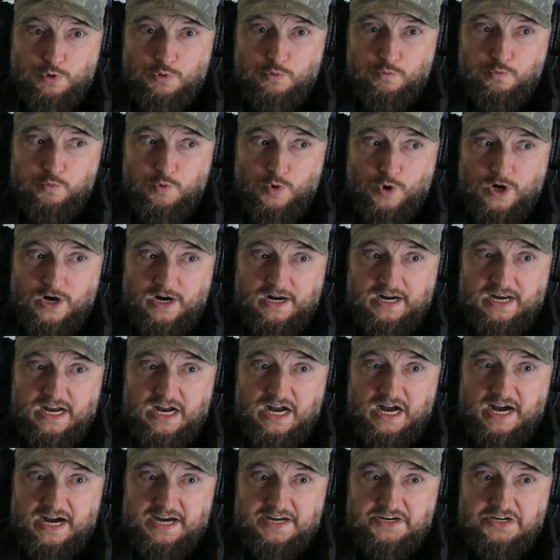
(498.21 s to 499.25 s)
walk
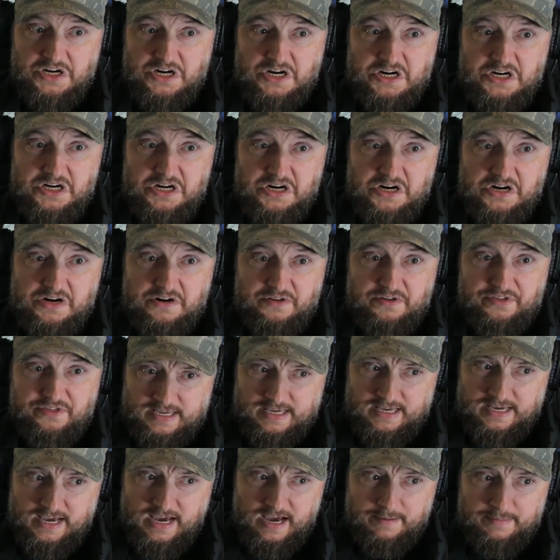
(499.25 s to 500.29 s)
on
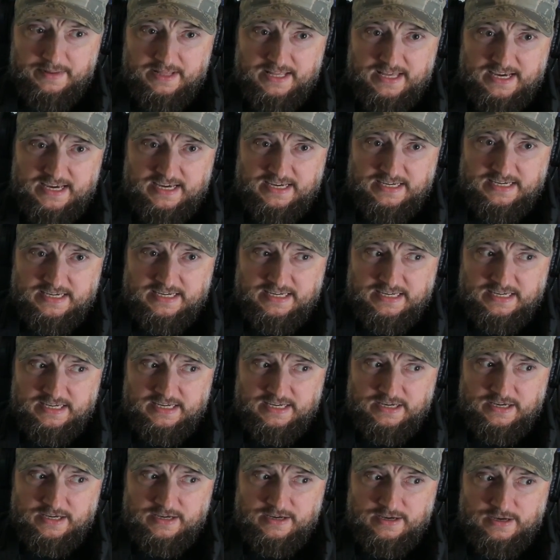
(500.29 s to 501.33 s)
earth. Emily,
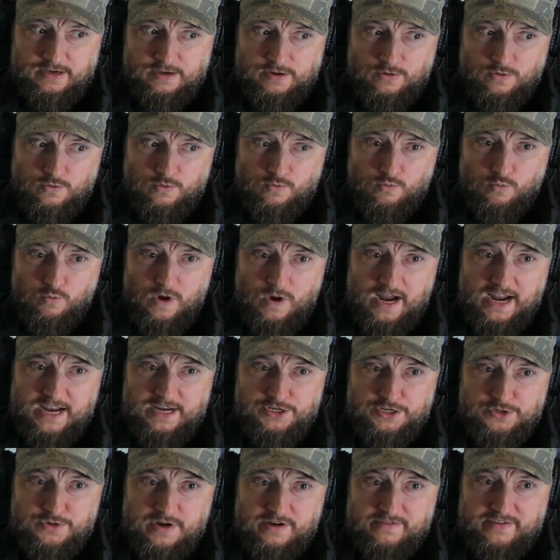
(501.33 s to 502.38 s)
why
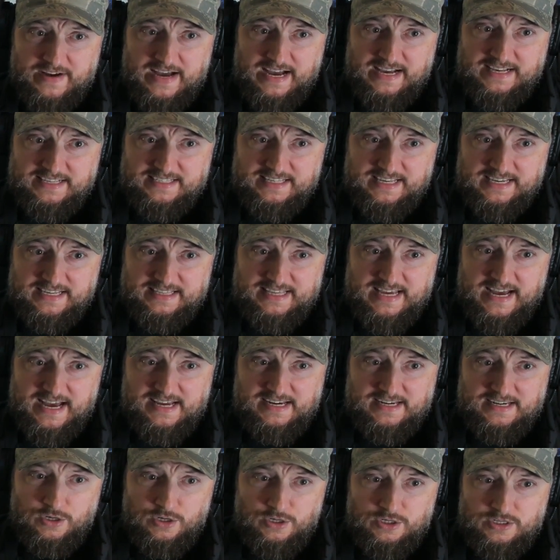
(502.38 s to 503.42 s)
do you have eyes like
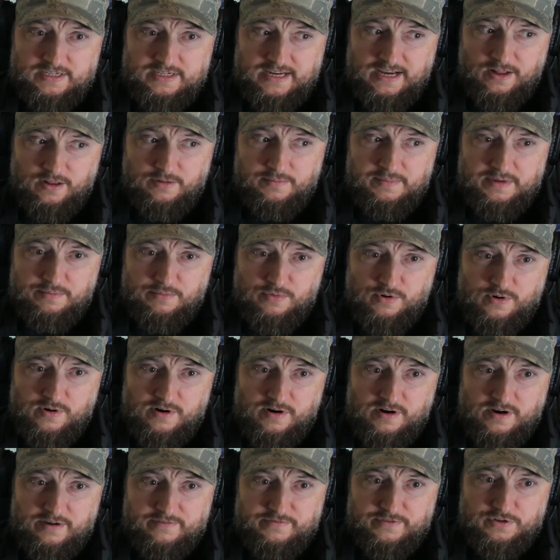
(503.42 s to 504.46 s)
that? Tell me more
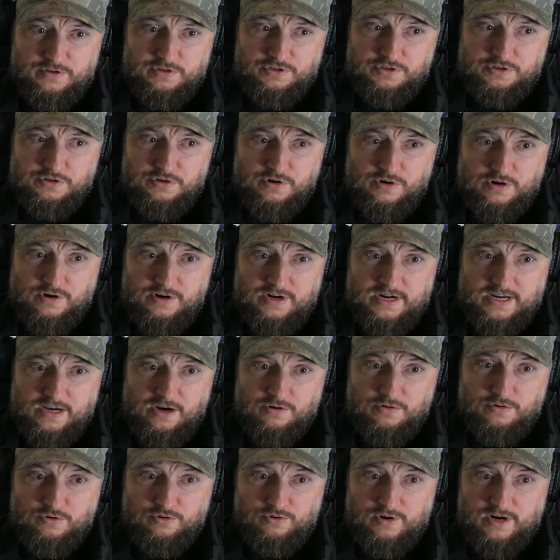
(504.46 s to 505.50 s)
of your story.
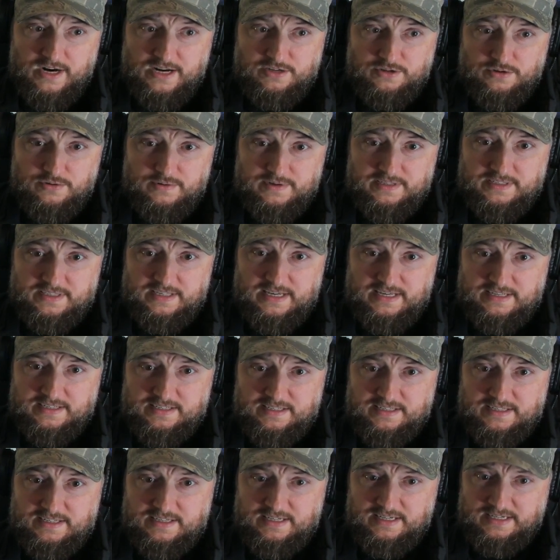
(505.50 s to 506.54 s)
Oh, great. Who is this?